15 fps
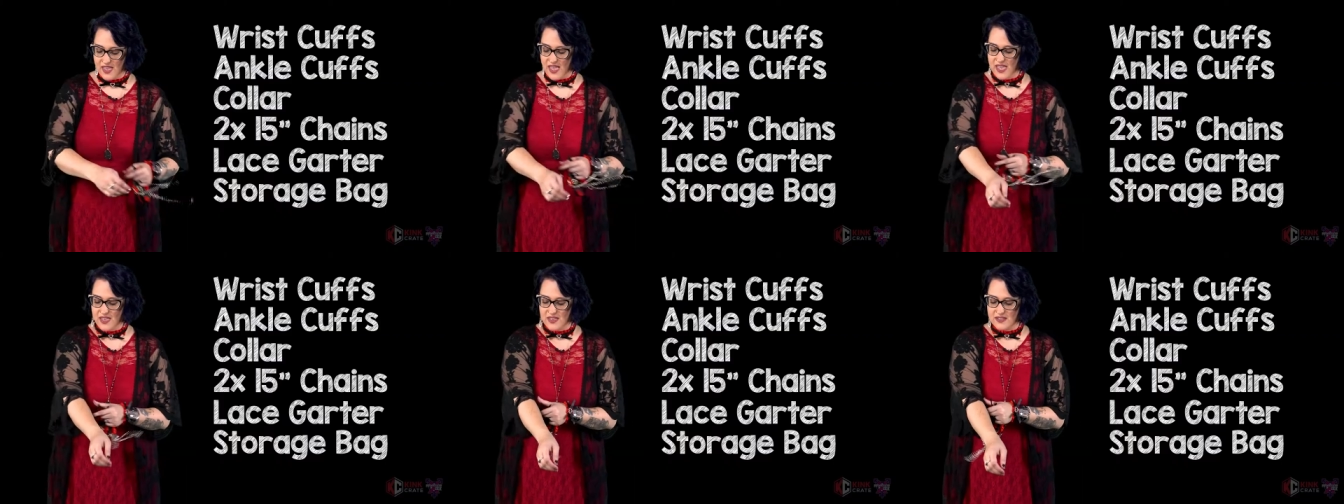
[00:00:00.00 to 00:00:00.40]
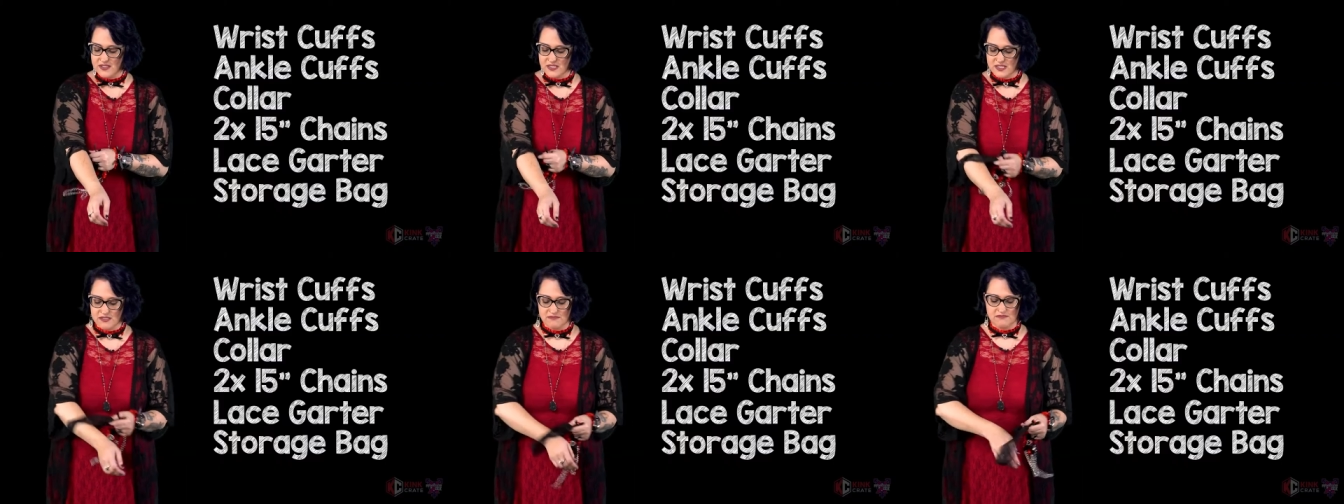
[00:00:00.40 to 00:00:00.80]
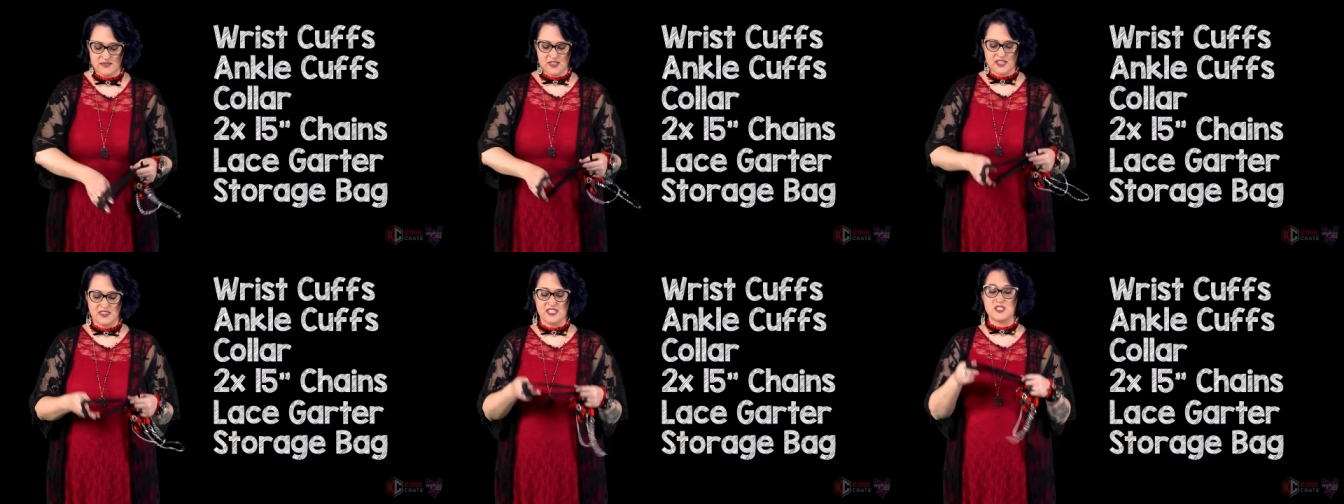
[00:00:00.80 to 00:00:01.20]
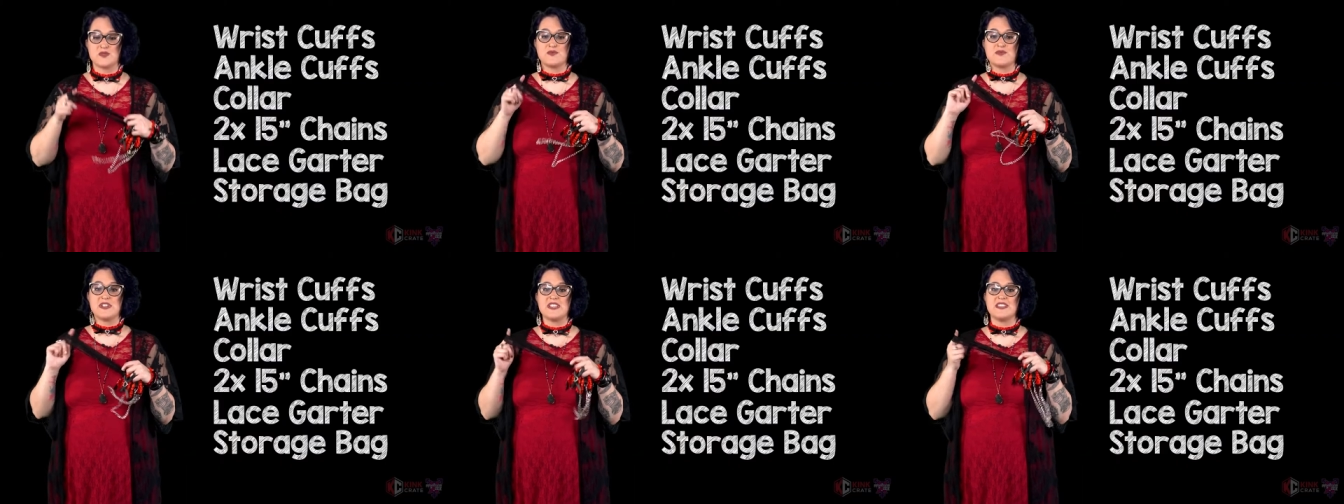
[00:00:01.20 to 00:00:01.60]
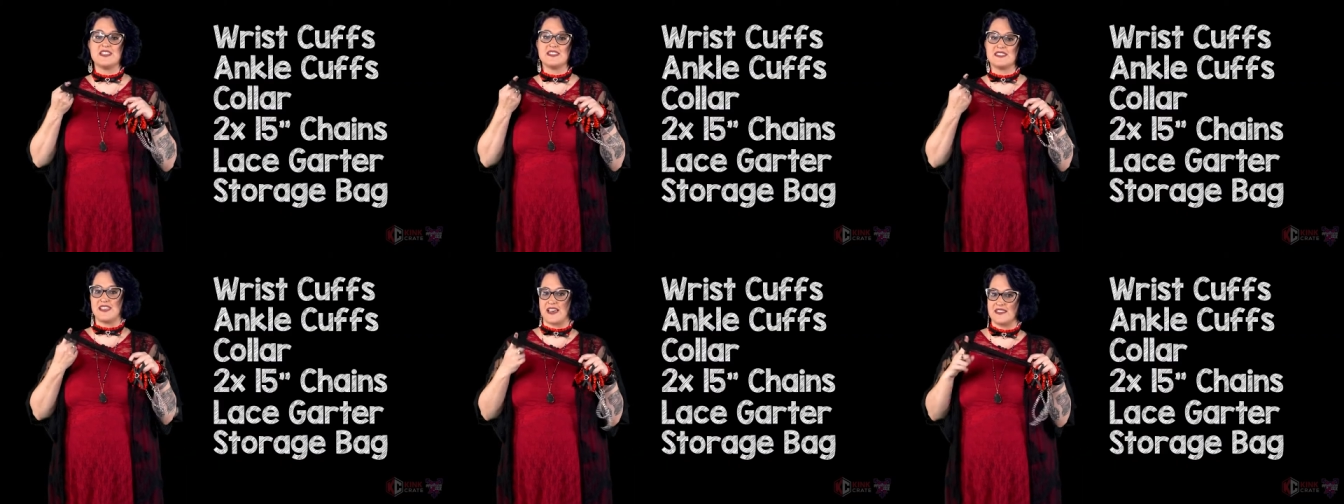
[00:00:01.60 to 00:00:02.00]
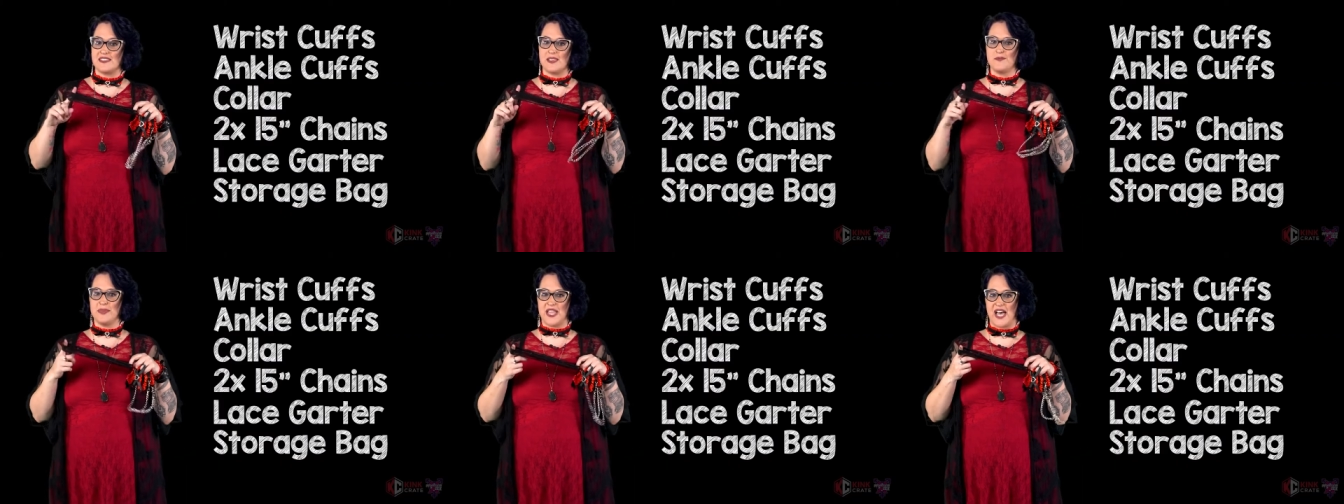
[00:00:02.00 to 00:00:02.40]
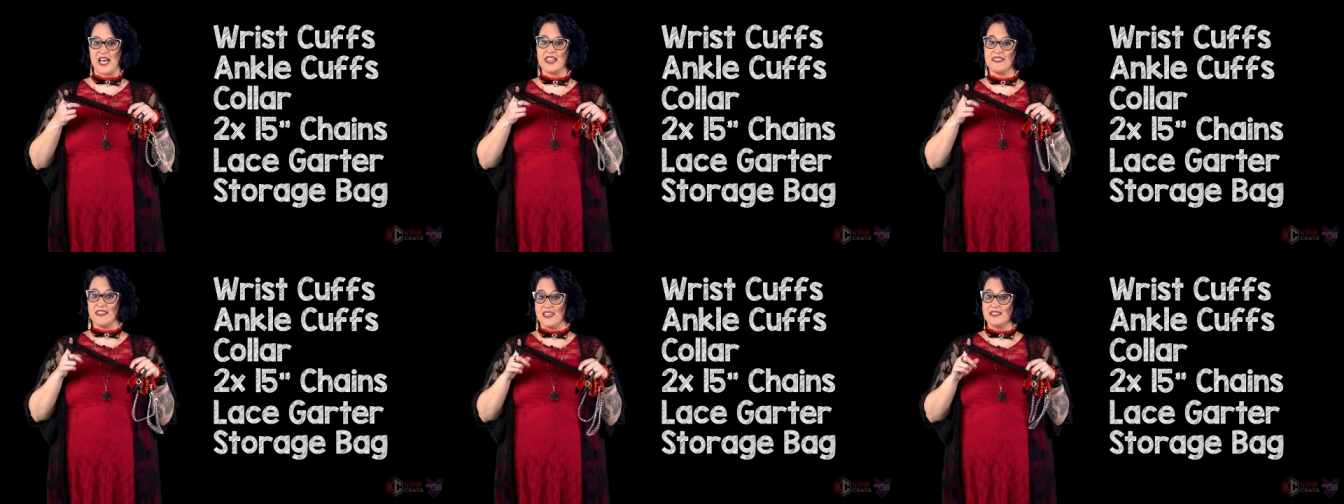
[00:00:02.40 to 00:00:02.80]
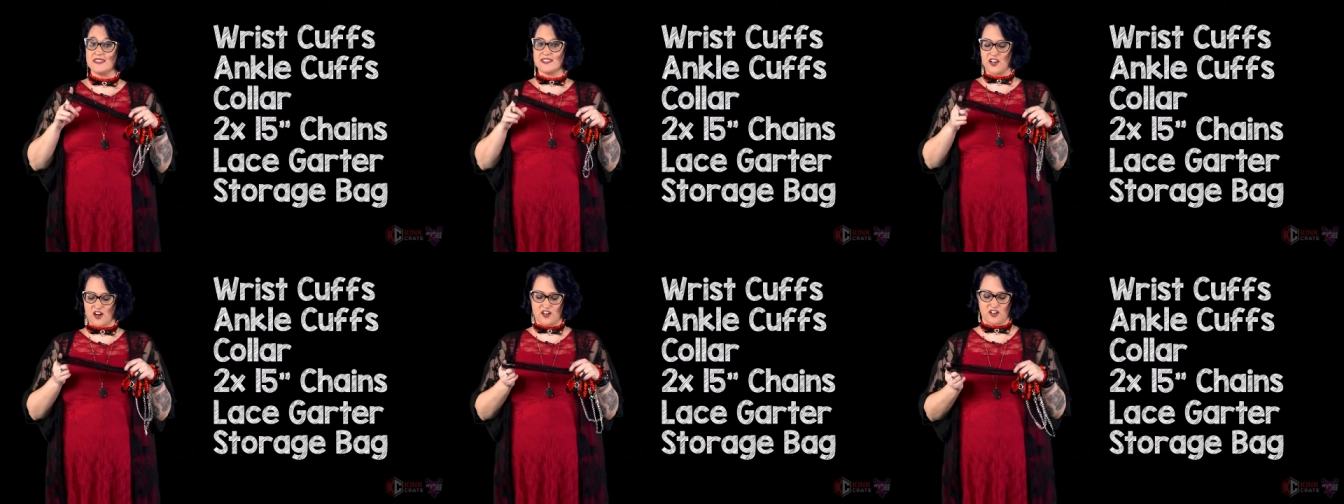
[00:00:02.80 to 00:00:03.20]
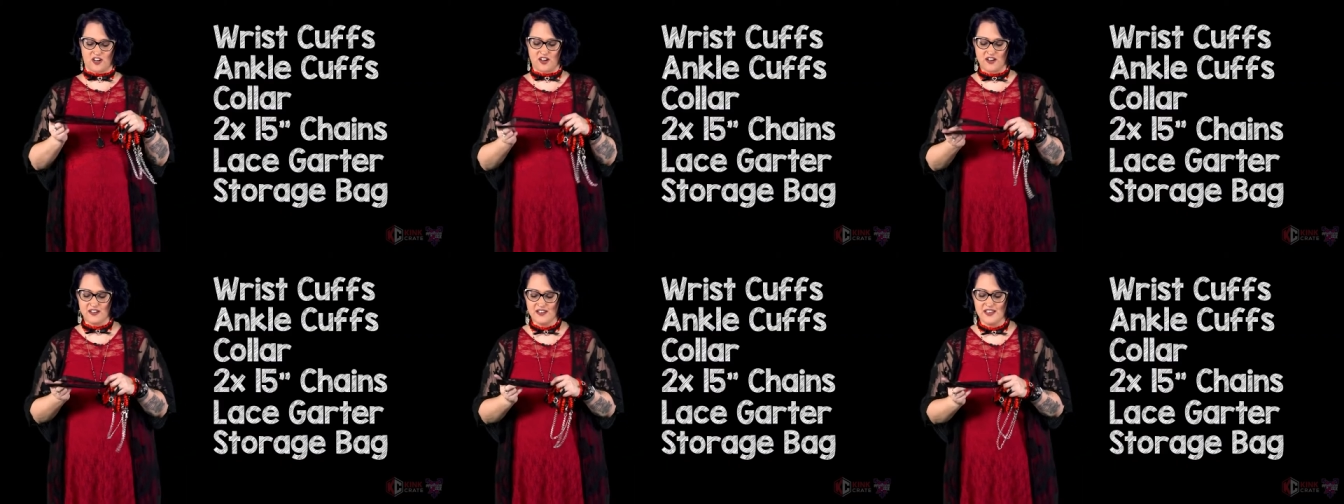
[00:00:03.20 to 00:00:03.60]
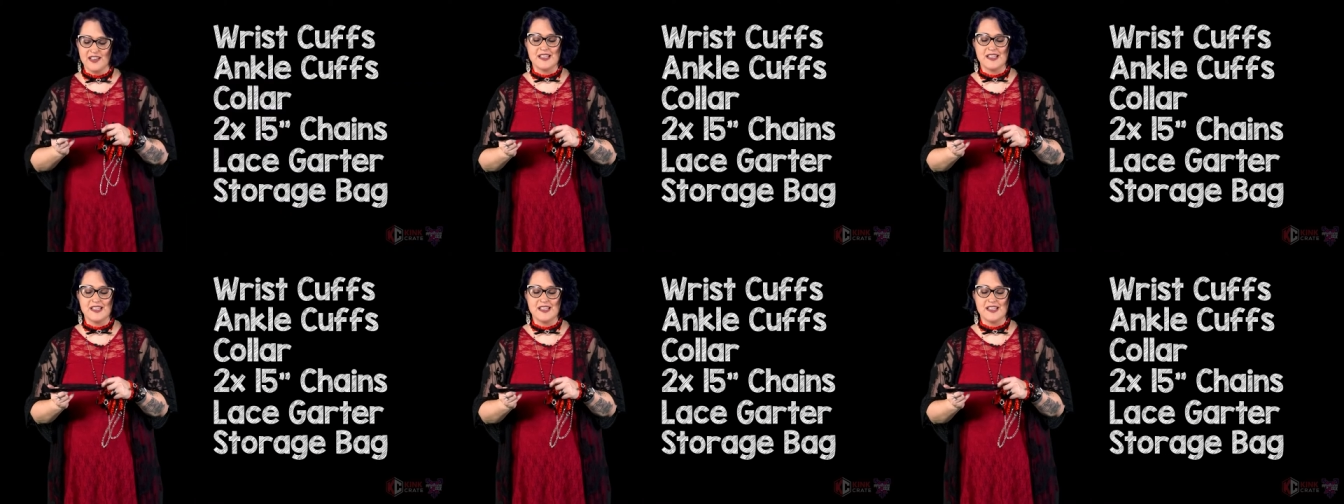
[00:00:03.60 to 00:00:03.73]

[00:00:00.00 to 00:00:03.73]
and this really sexy black lace garter.